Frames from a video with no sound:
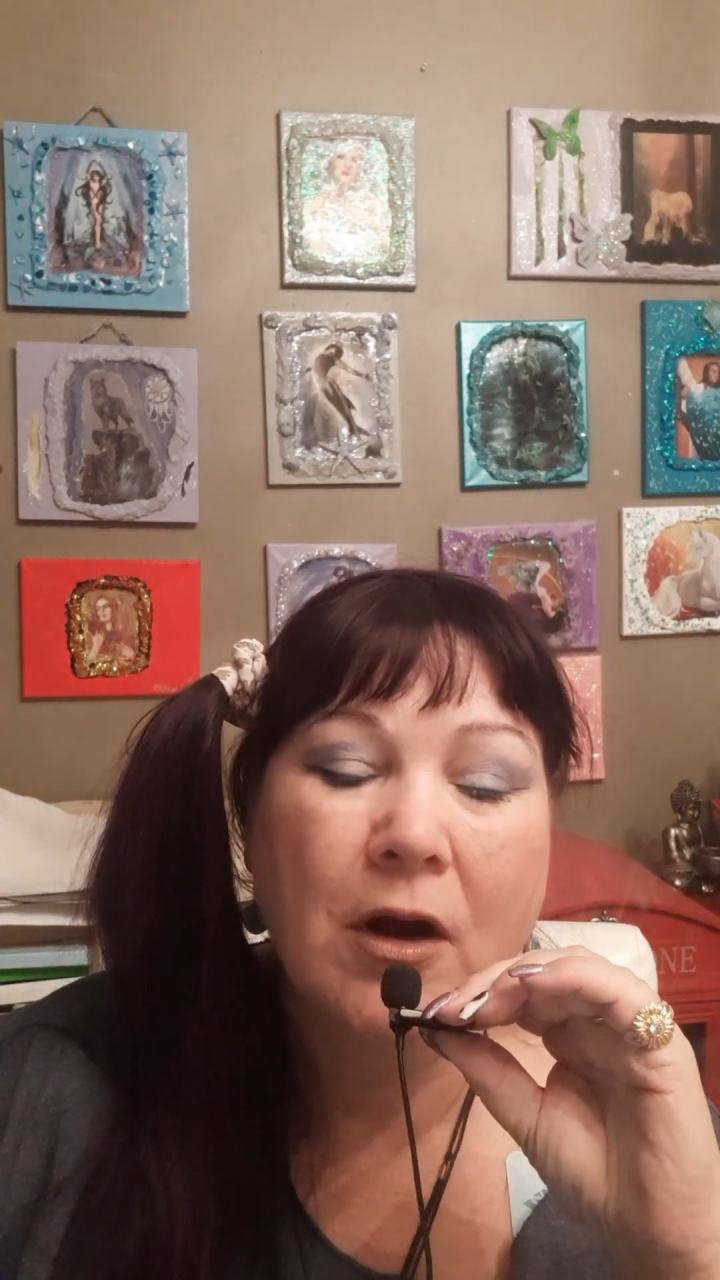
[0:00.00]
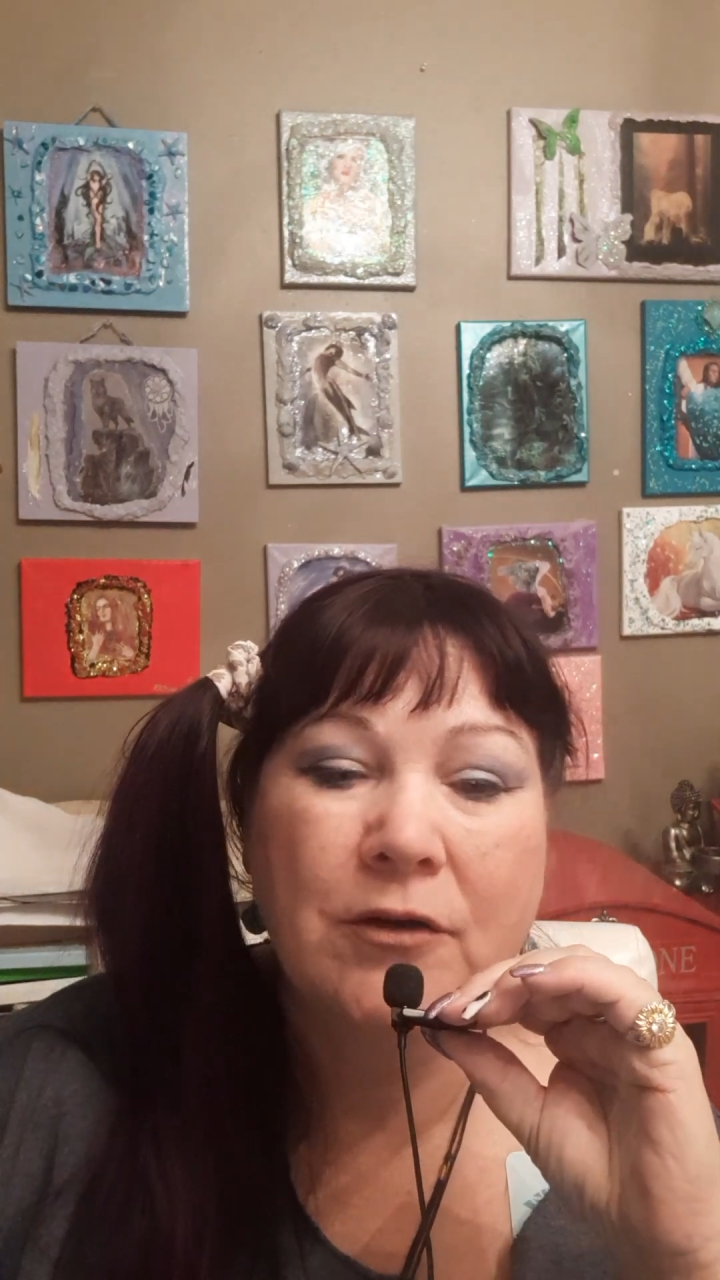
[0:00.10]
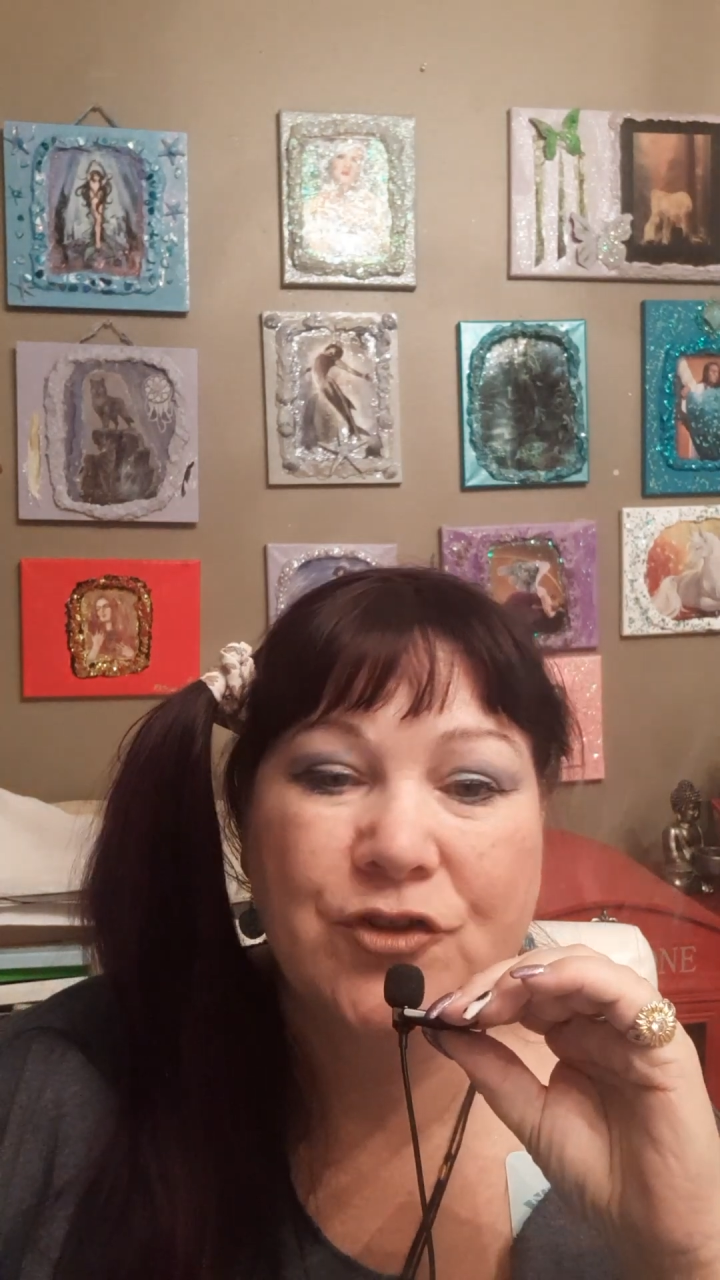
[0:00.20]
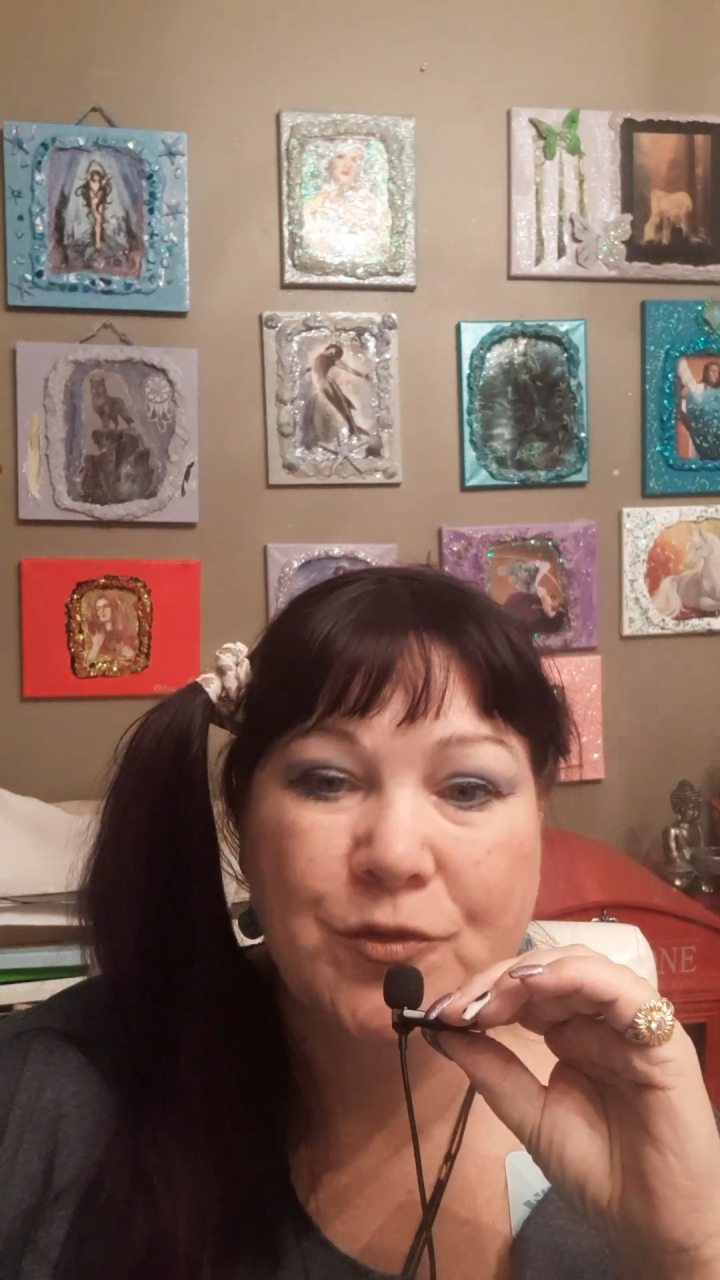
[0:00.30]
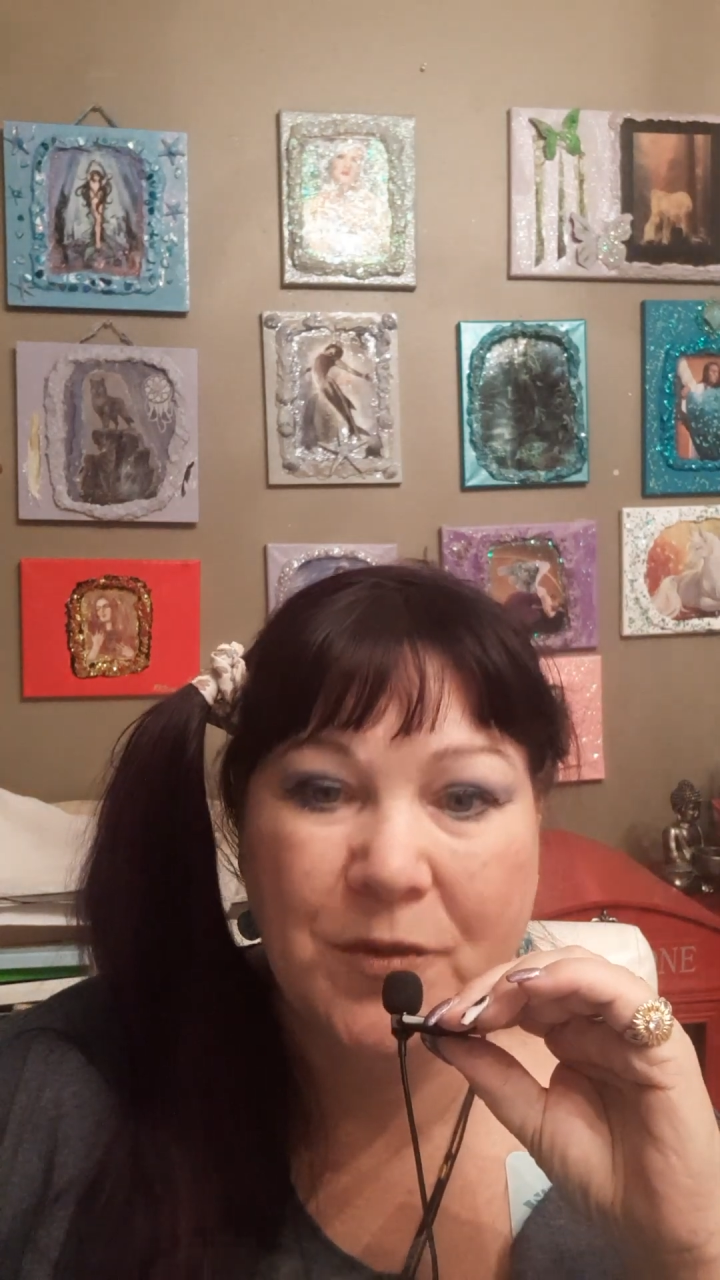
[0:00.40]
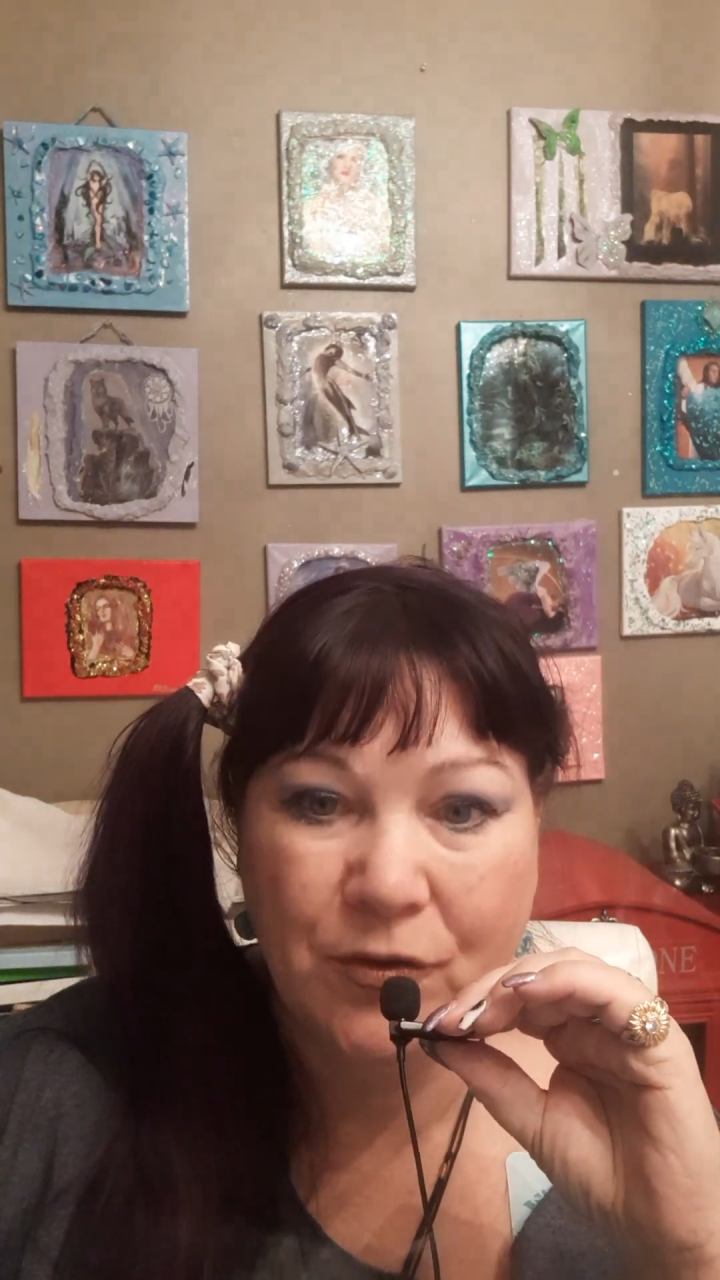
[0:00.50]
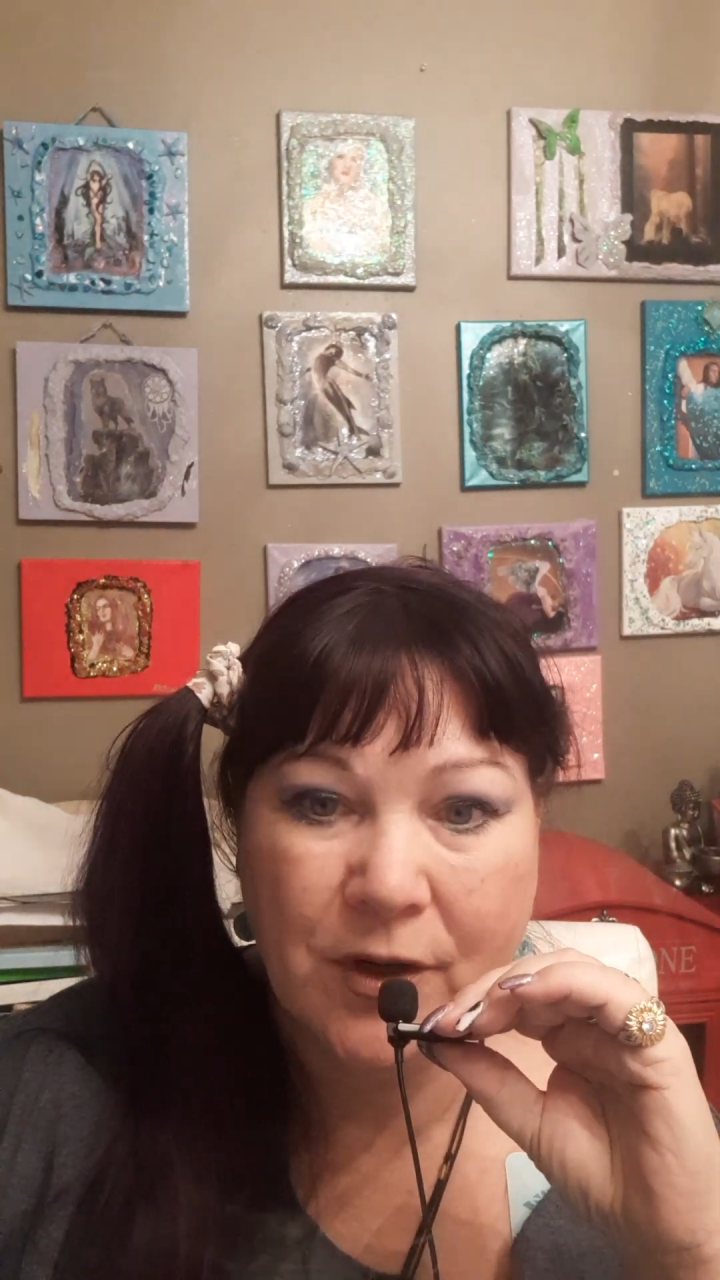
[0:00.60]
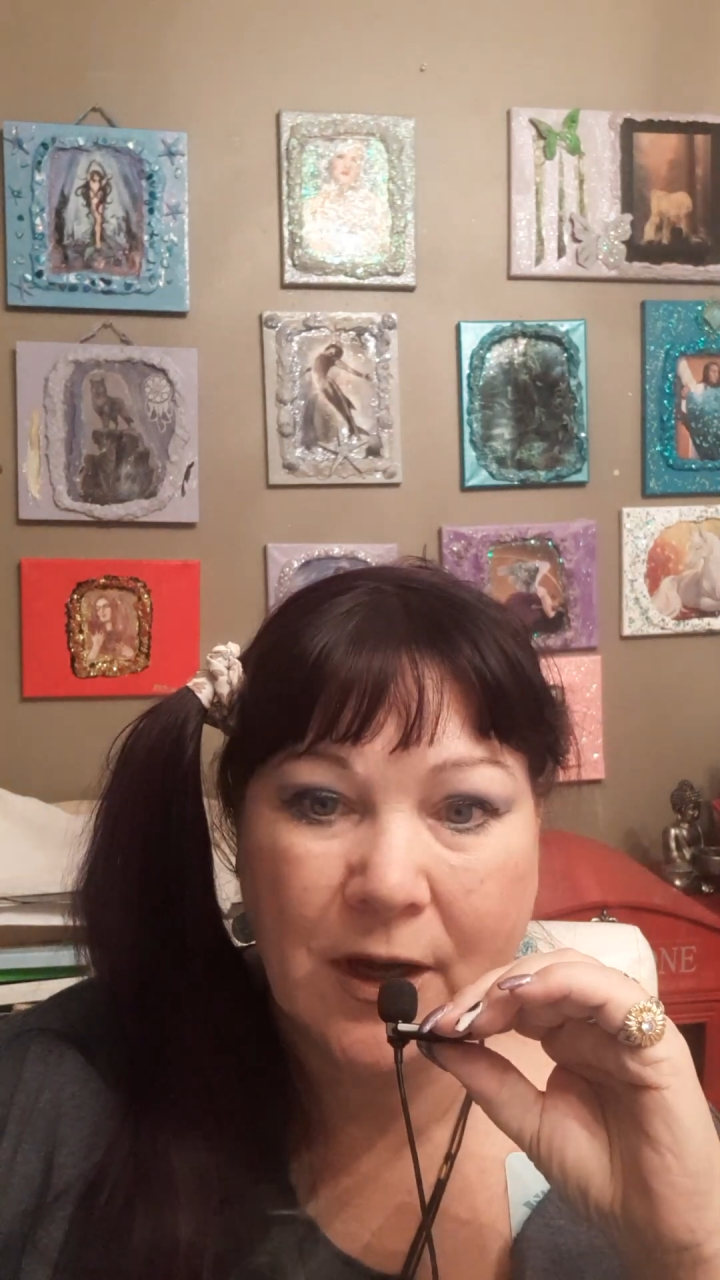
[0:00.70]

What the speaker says: her spirit